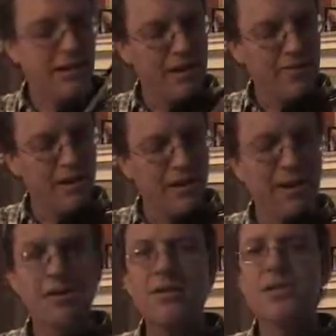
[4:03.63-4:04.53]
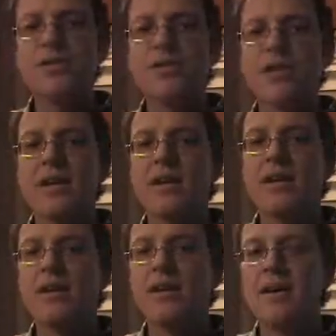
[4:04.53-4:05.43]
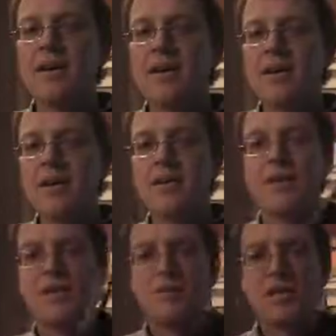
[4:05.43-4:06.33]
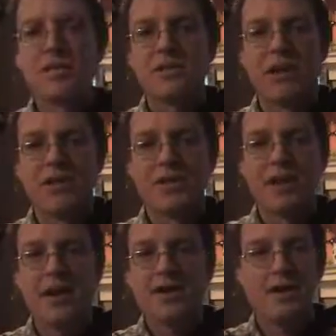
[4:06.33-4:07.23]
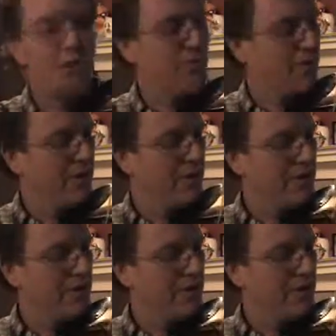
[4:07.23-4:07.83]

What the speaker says: keeping it into the string, then you must stare at your contact point,